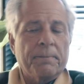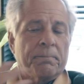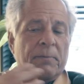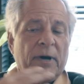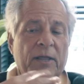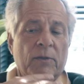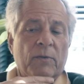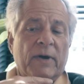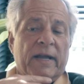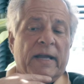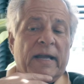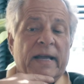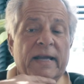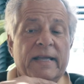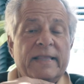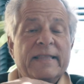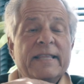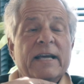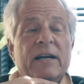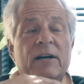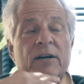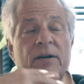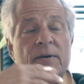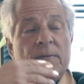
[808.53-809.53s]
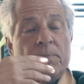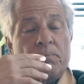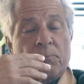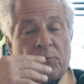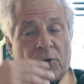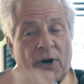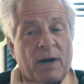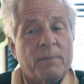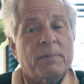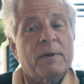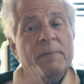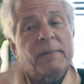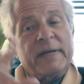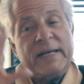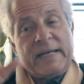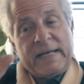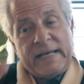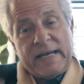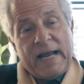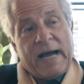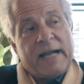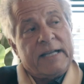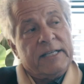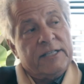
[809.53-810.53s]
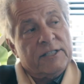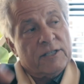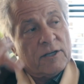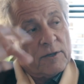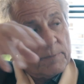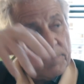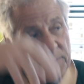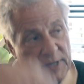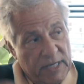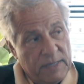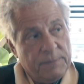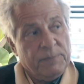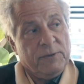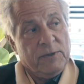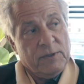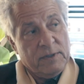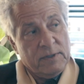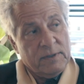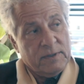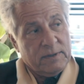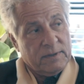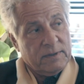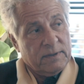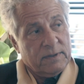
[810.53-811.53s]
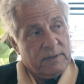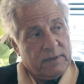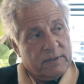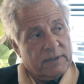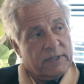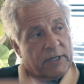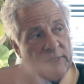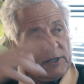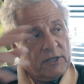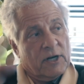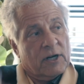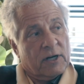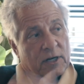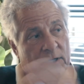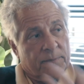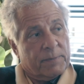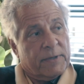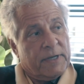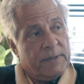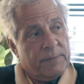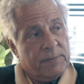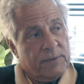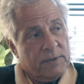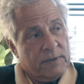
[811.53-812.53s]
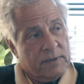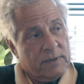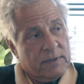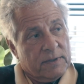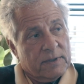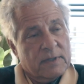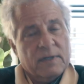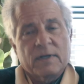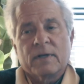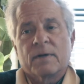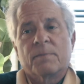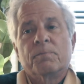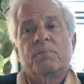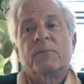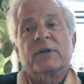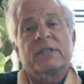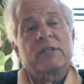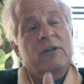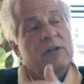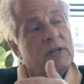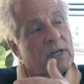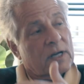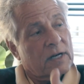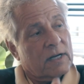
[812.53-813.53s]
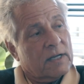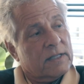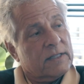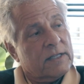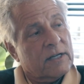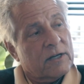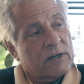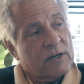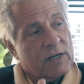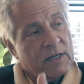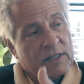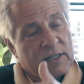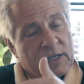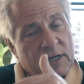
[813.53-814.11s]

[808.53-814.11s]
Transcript: by the way, they're probably nicer people, the younger people, but they're not. They're